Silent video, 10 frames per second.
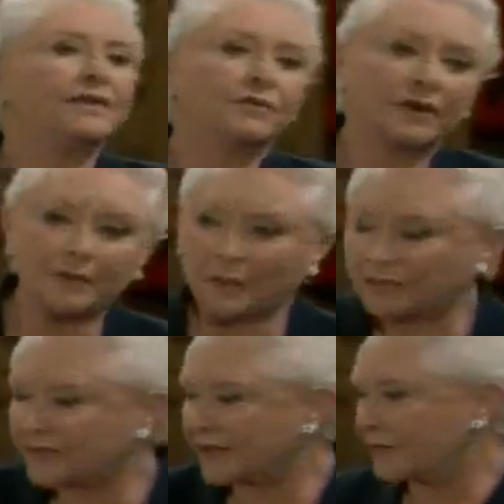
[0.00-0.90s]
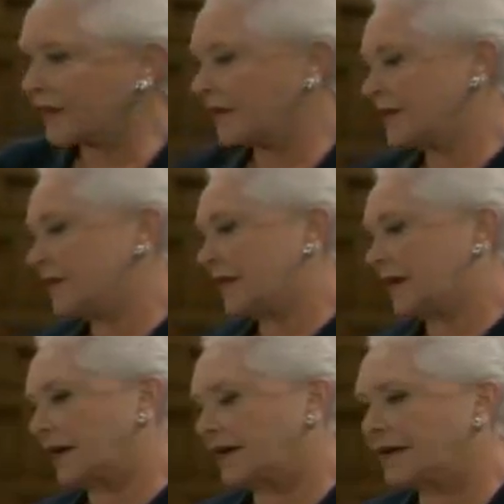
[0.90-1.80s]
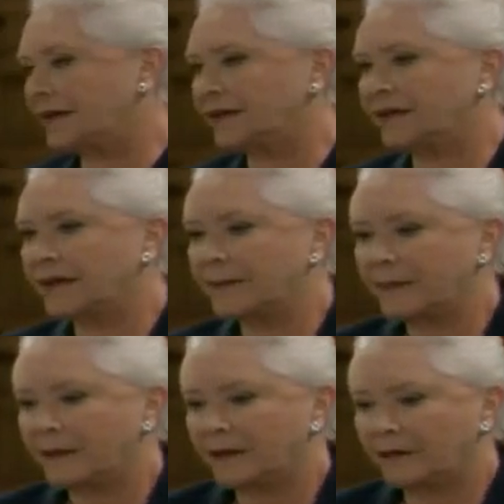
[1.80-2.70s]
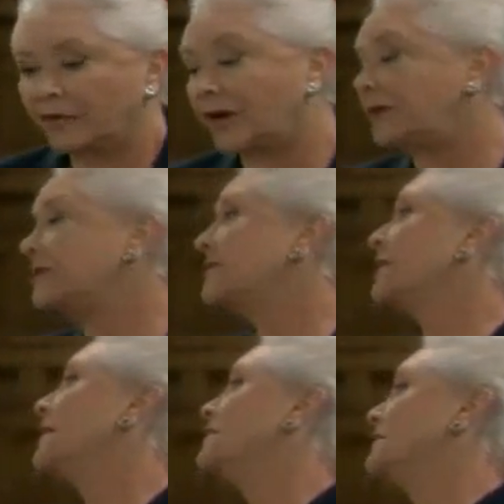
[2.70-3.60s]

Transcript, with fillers: I think what I'm upset about is that I, well, I just